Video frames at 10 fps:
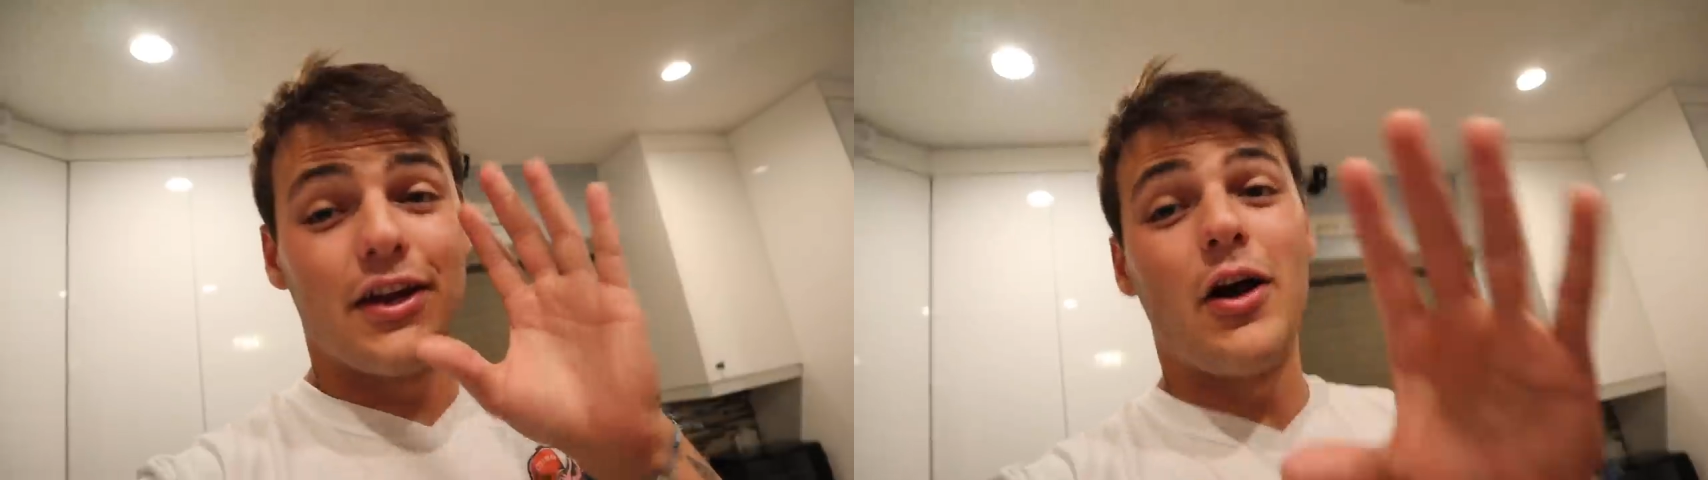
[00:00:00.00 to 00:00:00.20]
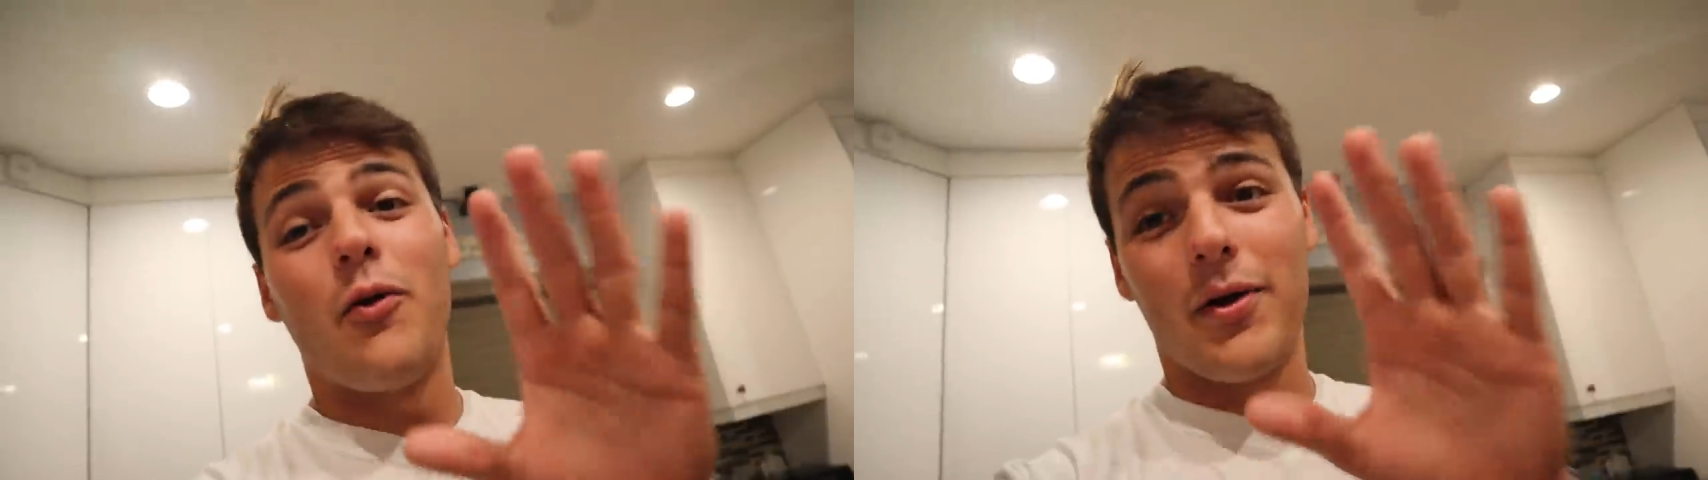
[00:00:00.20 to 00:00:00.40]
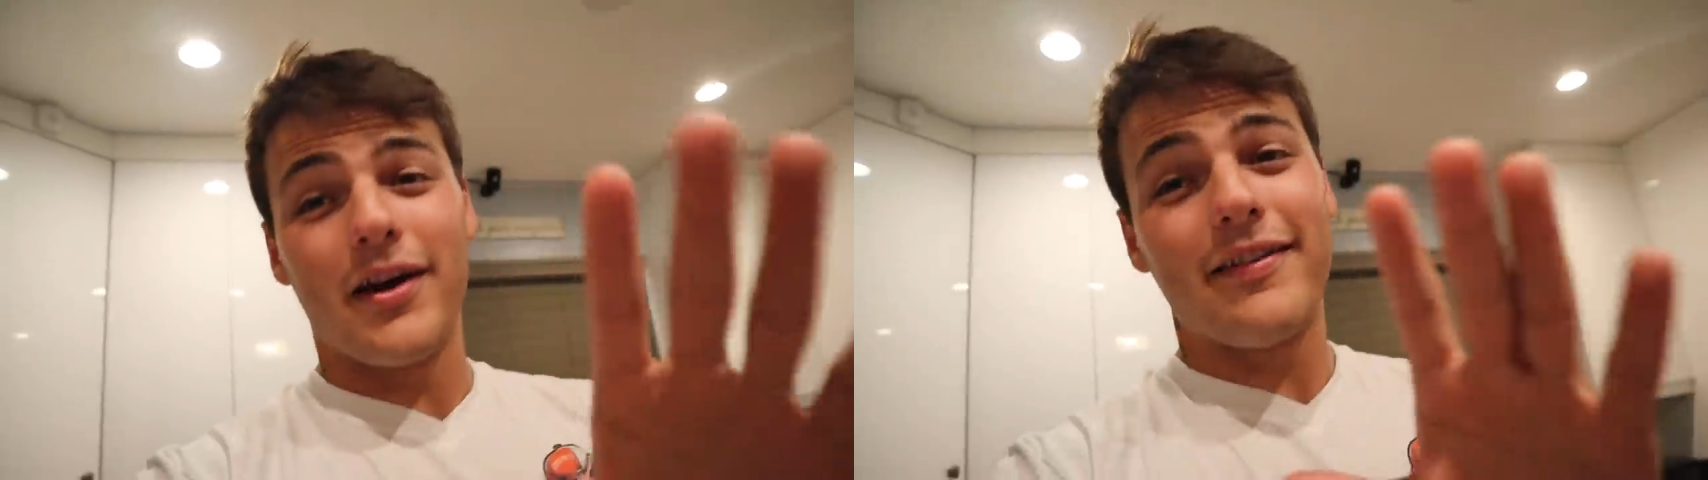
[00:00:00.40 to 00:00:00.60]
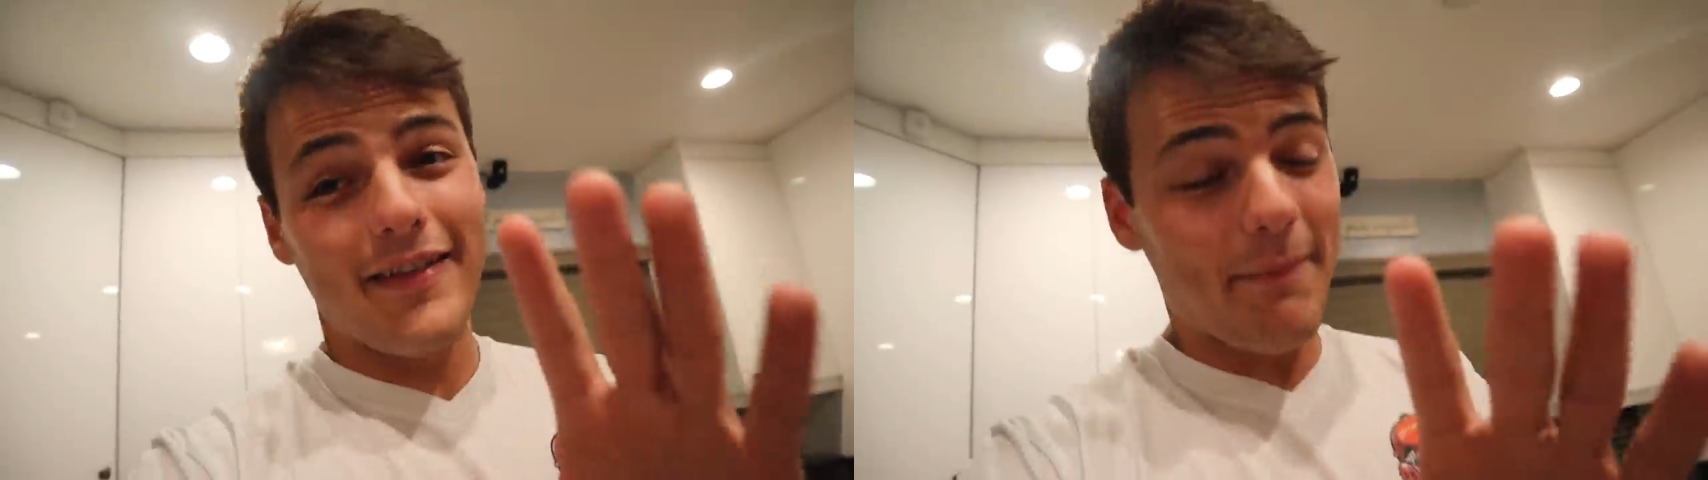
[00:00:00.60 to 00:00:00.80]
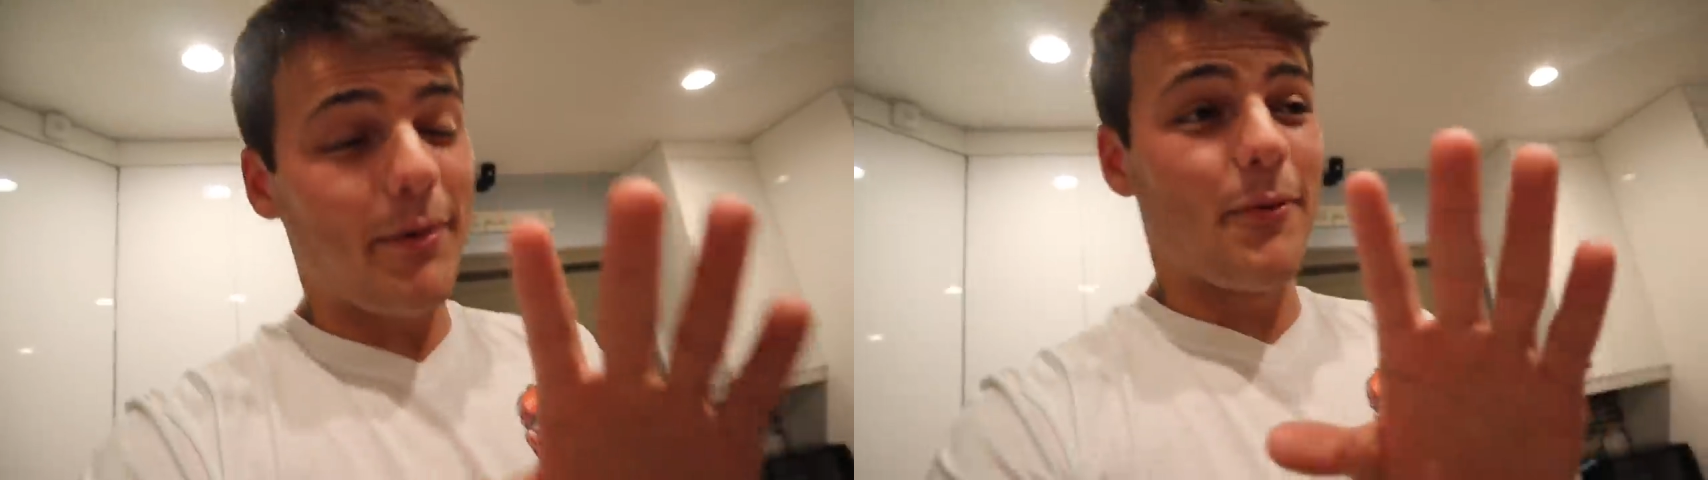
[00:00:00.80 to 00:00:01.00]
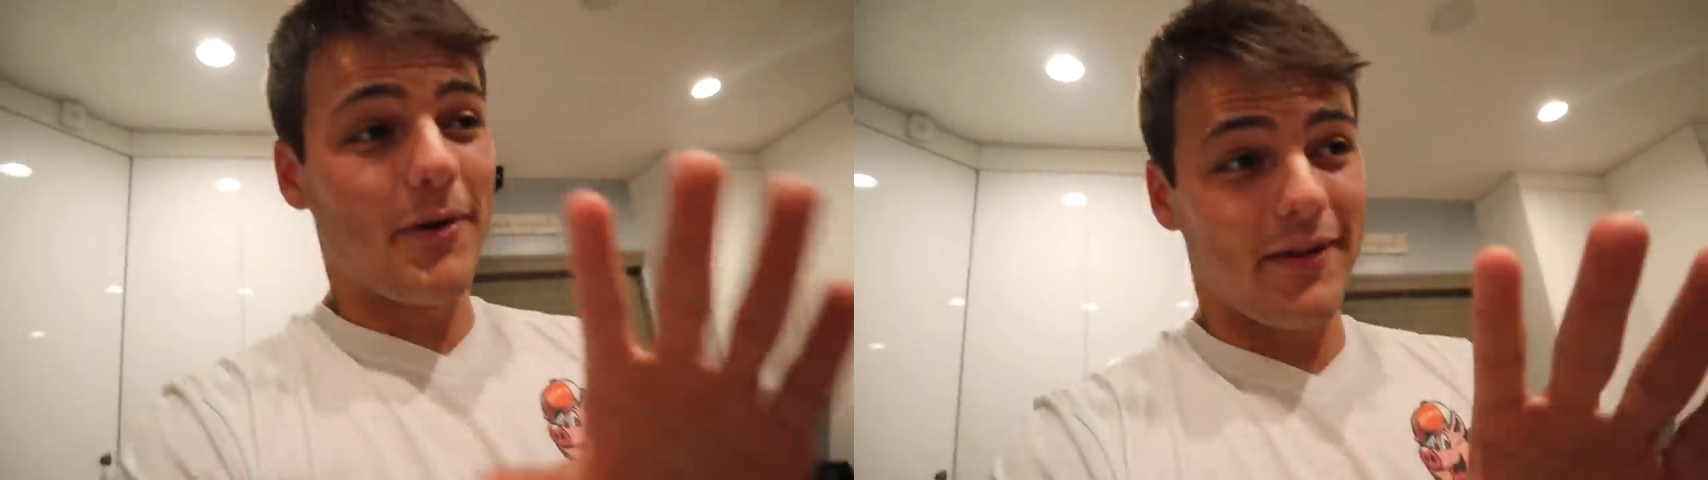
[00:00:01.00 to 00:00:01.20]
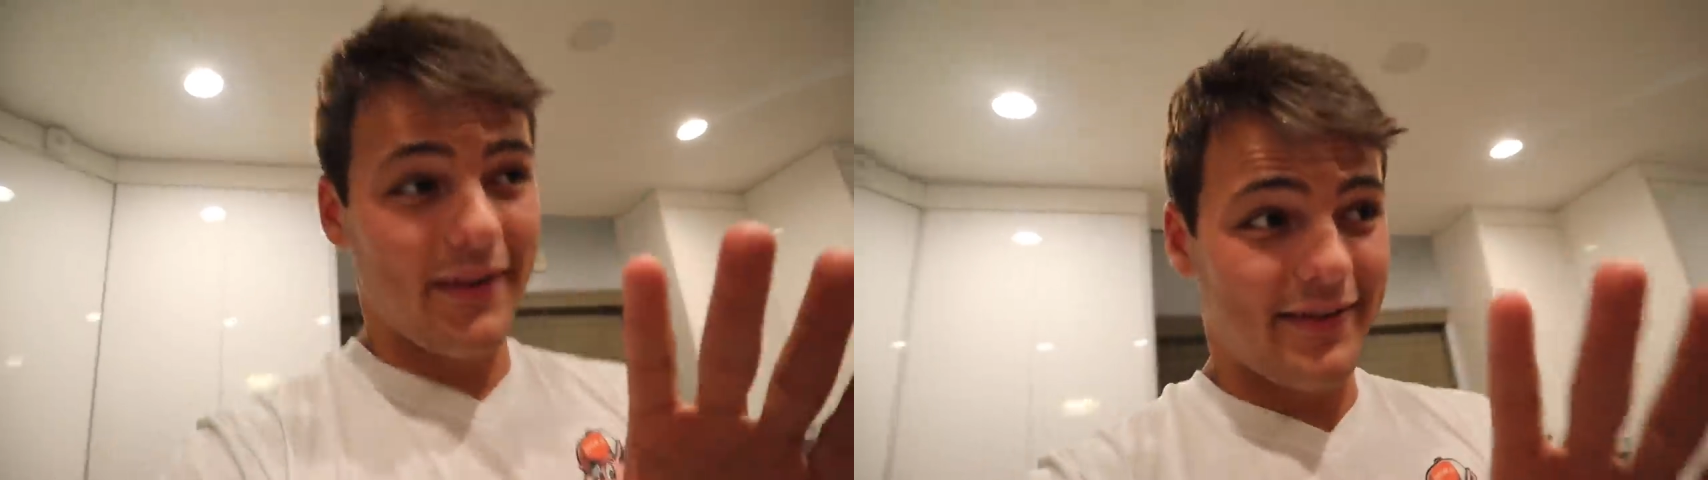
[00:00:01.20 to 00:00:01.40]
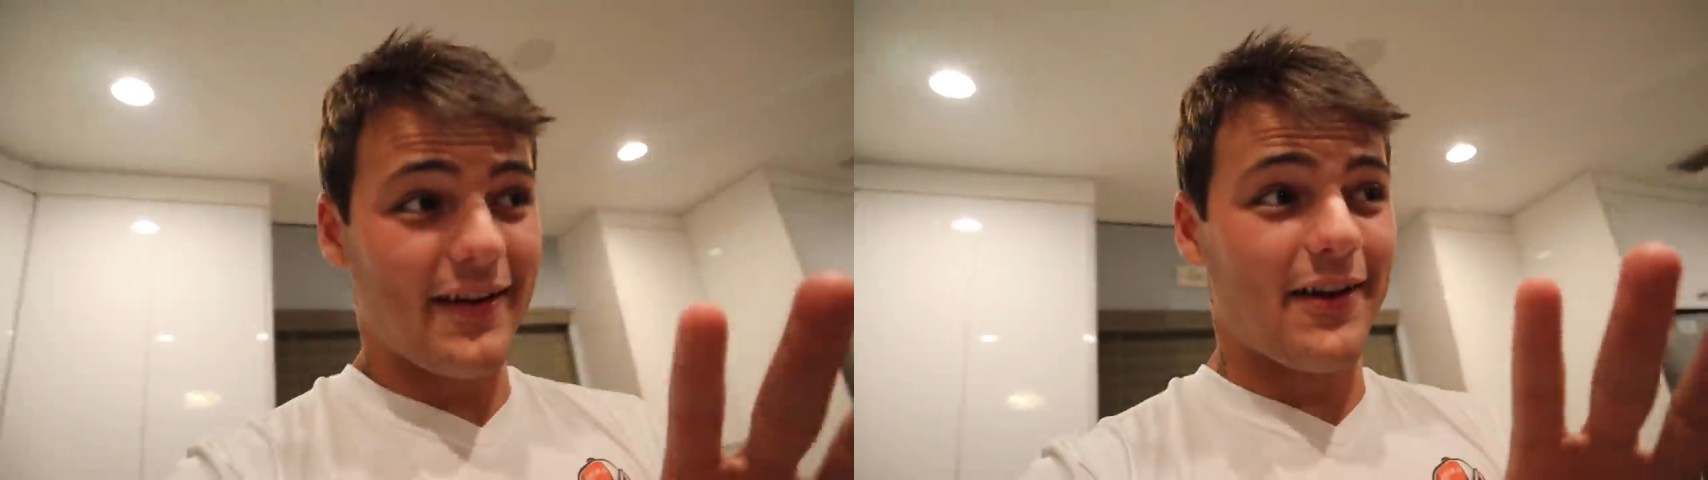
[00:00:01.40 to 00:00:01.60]
don't want to step on one of
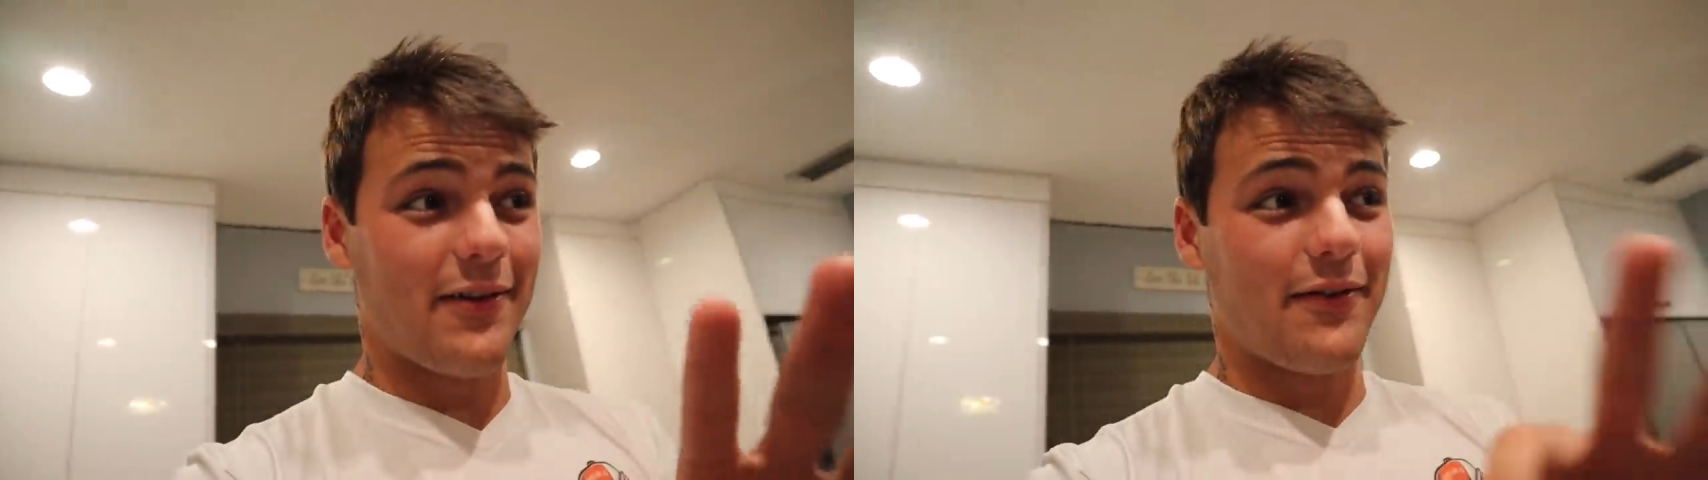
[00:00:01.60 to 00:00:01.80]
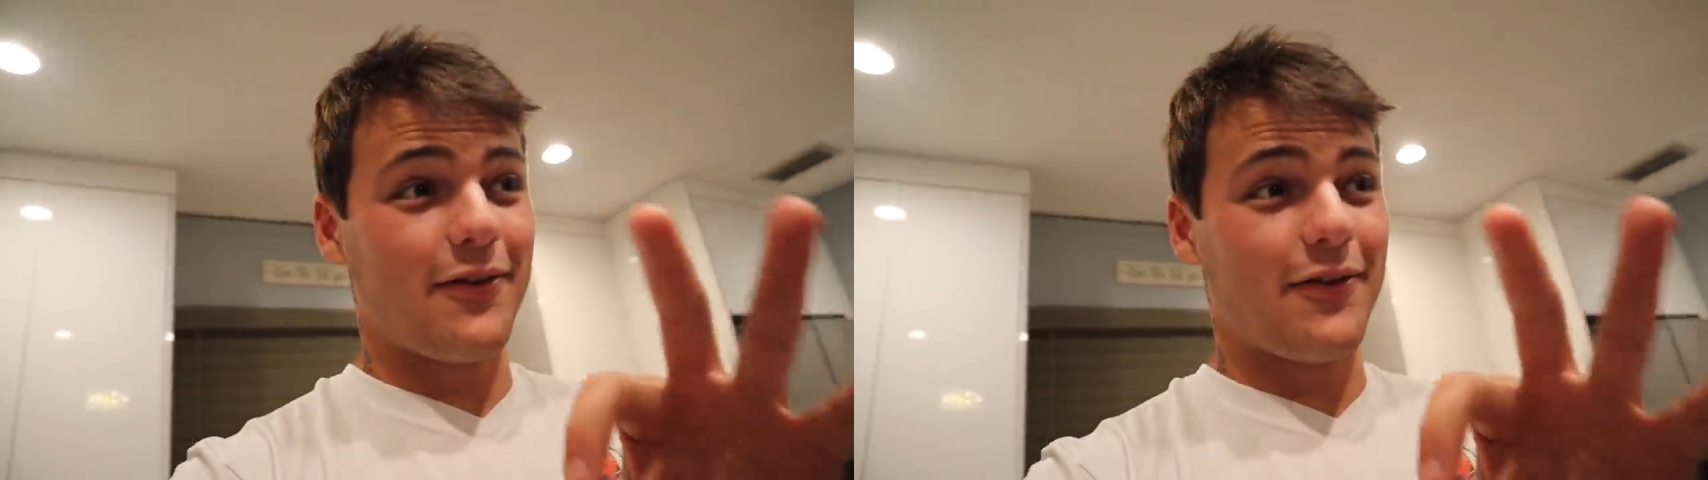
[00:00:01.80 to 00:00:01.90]
these suckers.